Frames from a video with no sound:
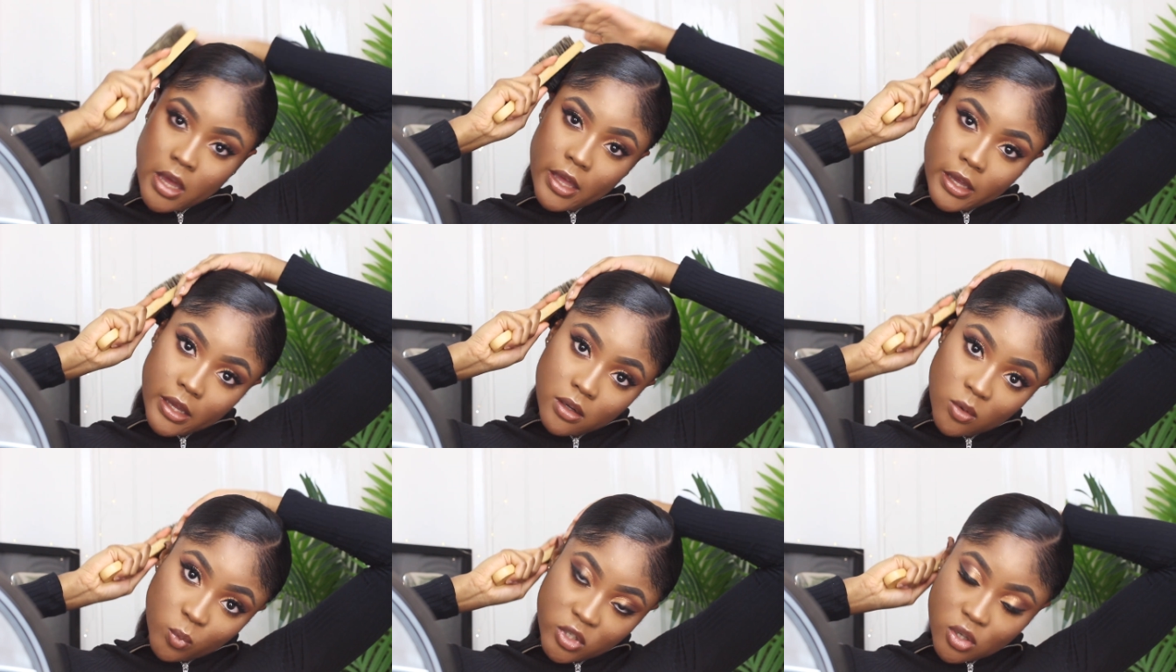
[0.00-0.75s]

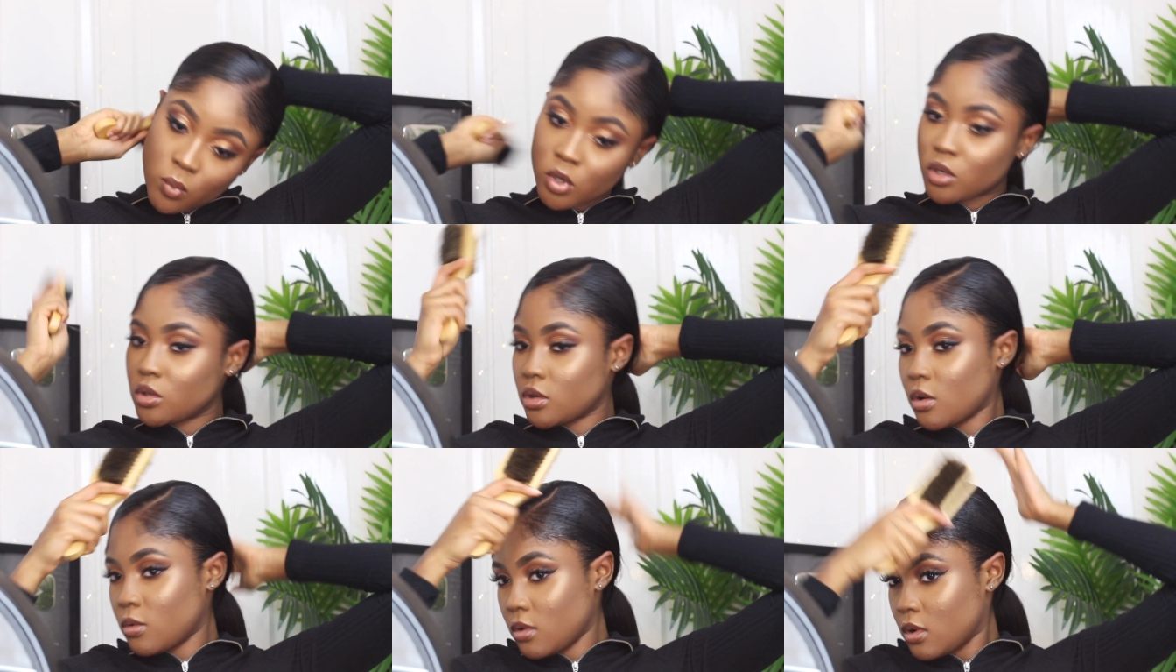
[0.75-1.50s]
Again, we don't want
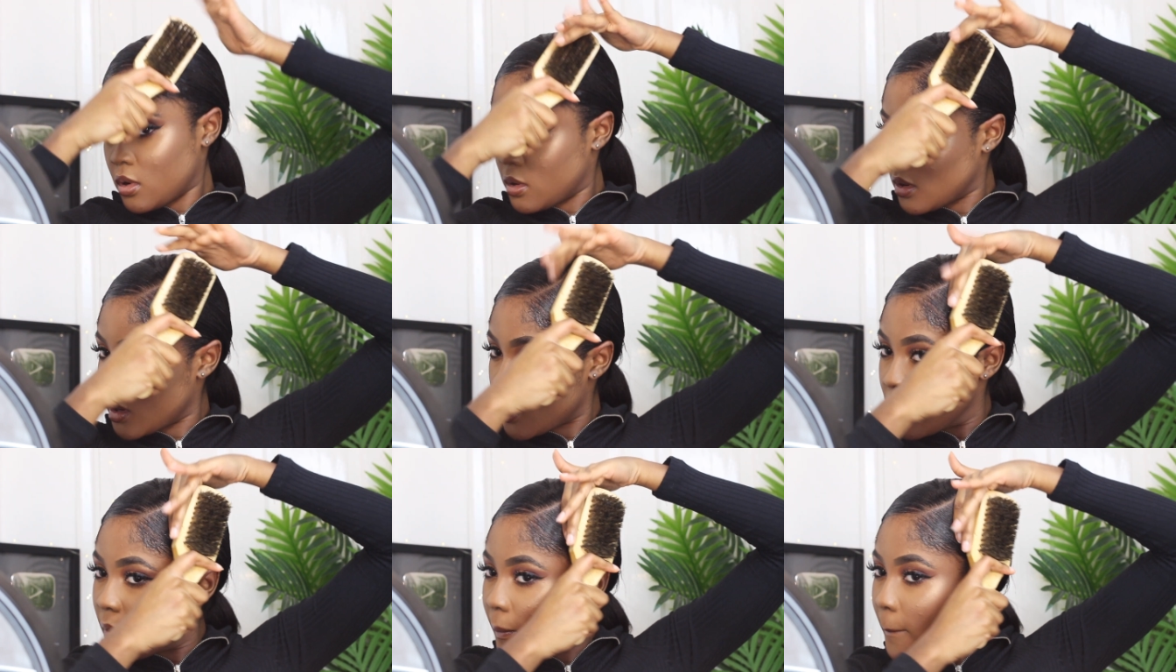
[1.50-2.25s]
no
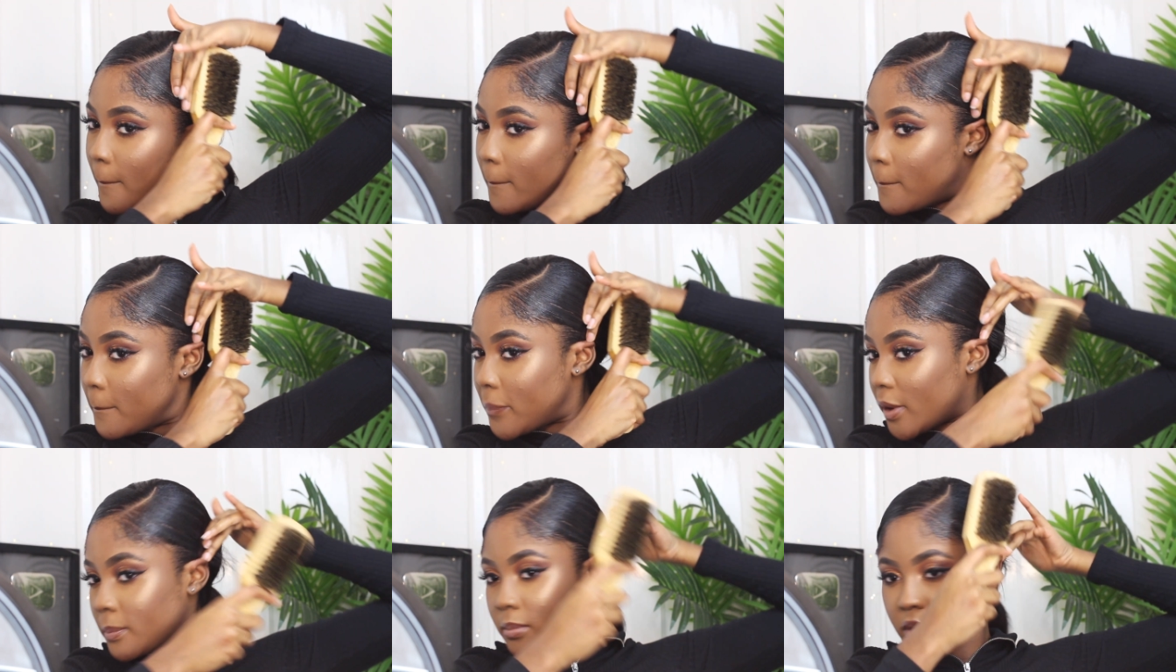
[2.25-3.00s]

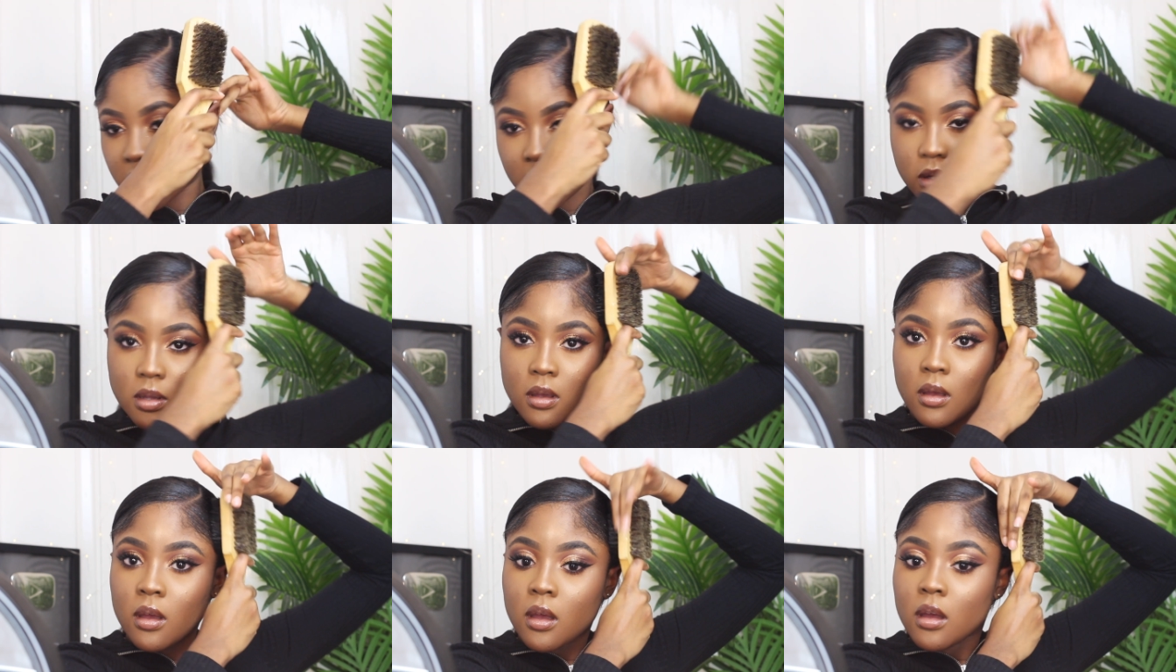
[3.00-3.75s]
bumps,
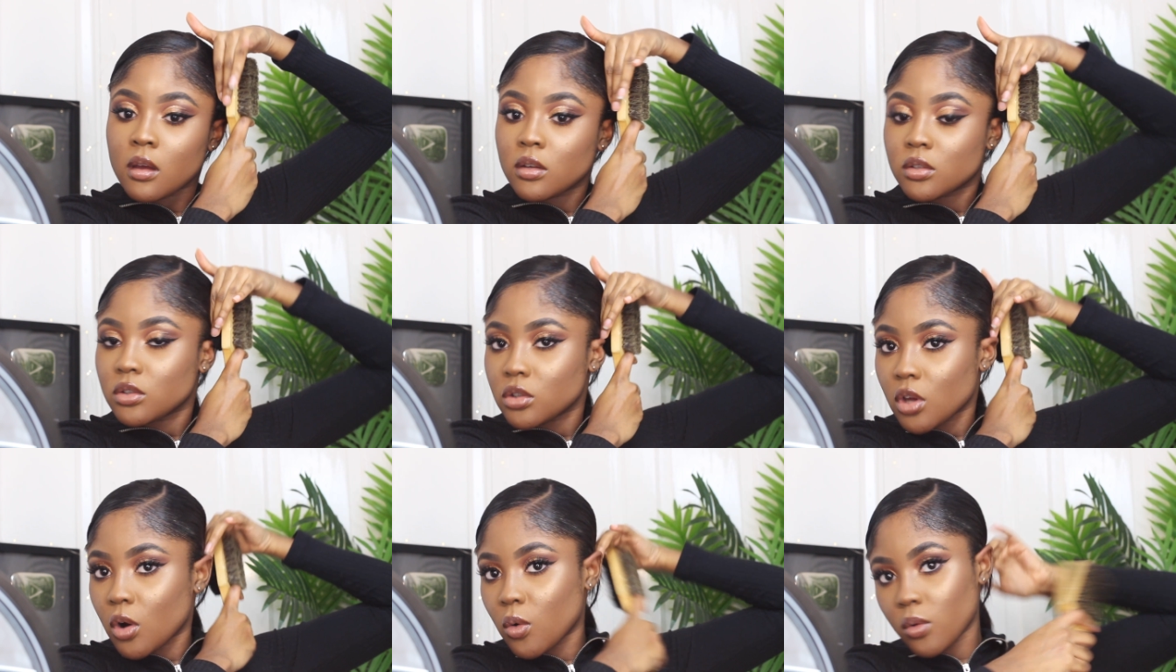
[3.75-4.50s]

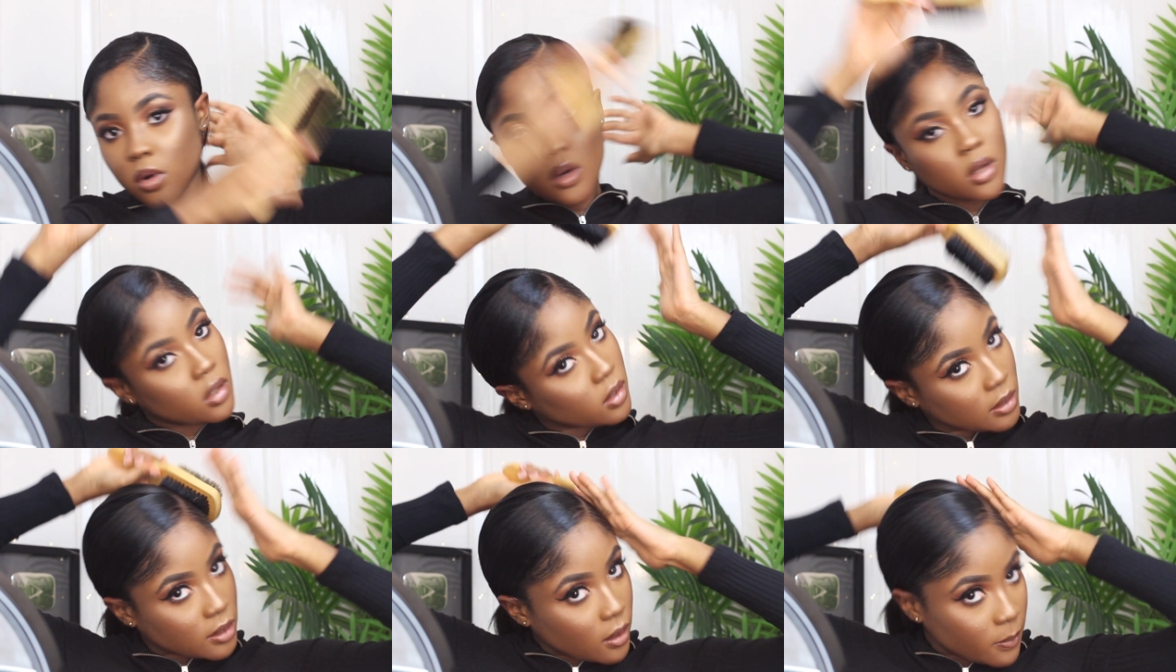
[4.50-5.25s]
no
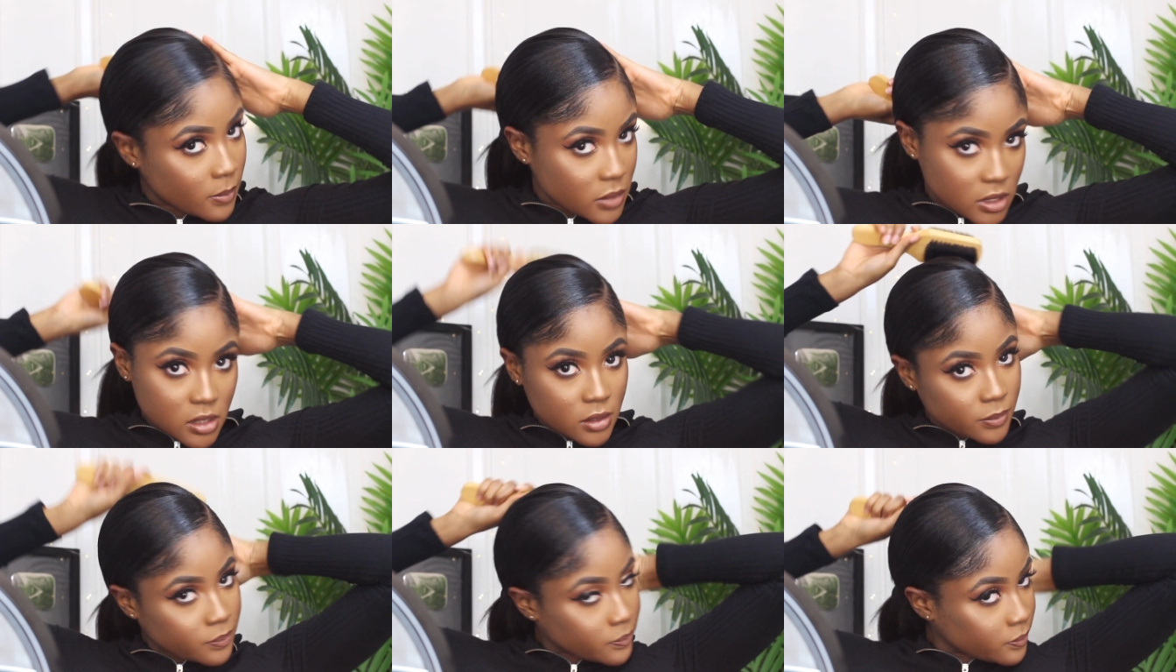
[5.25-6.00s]
lumps,
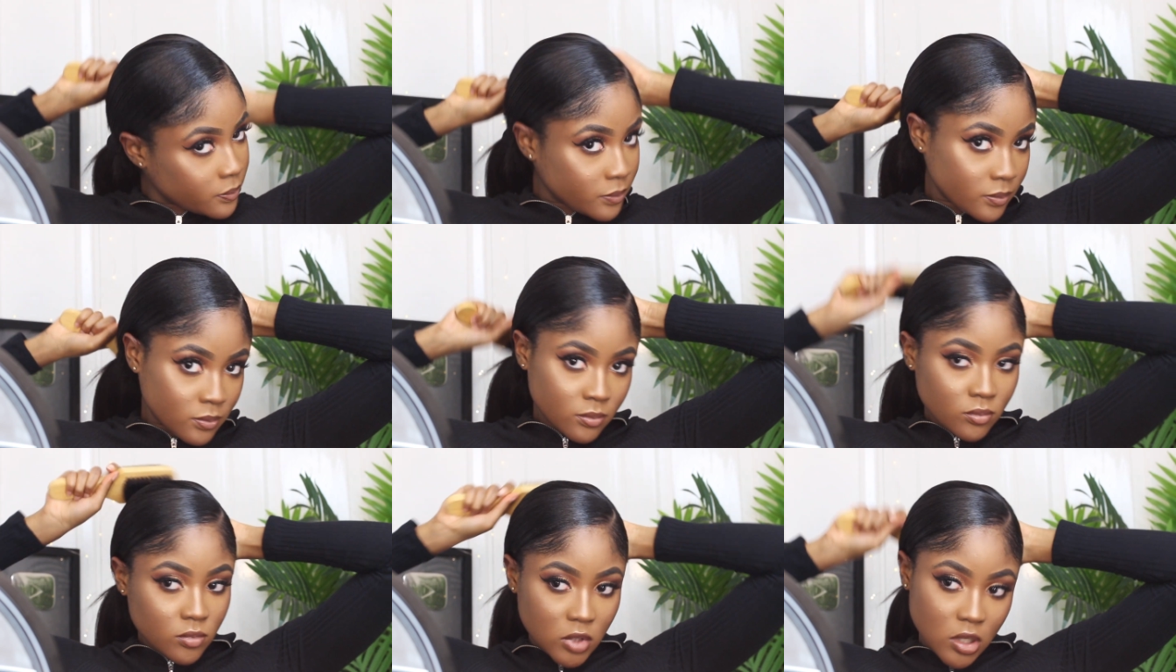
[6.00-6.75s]

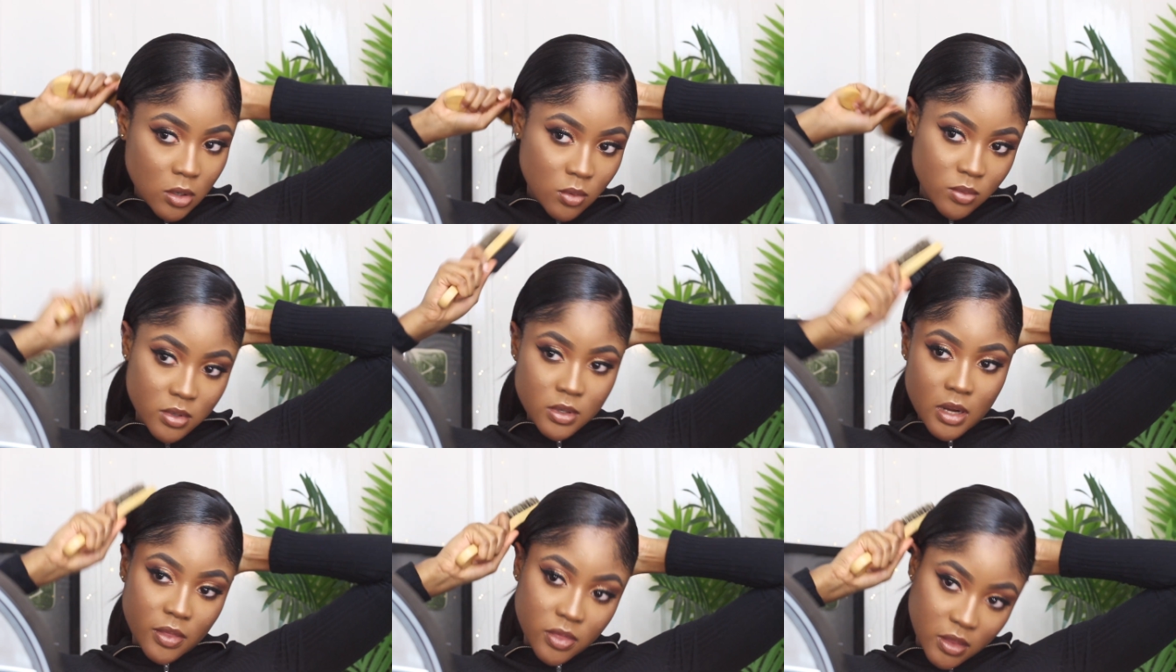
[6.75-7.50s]
no
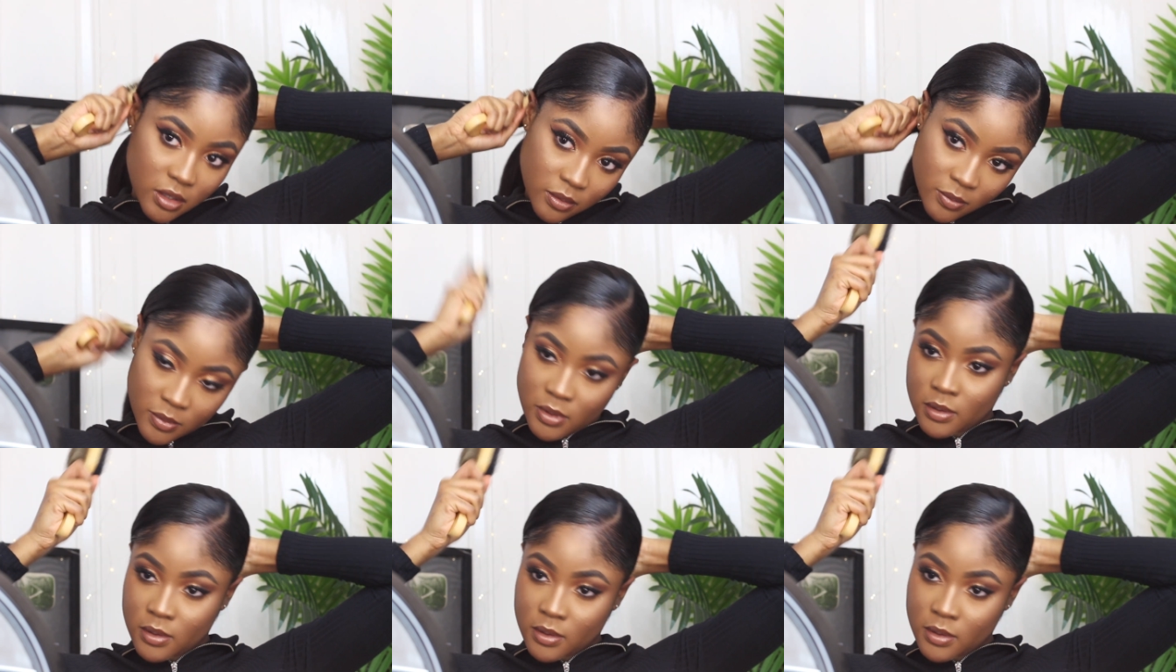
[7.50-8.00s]
nothing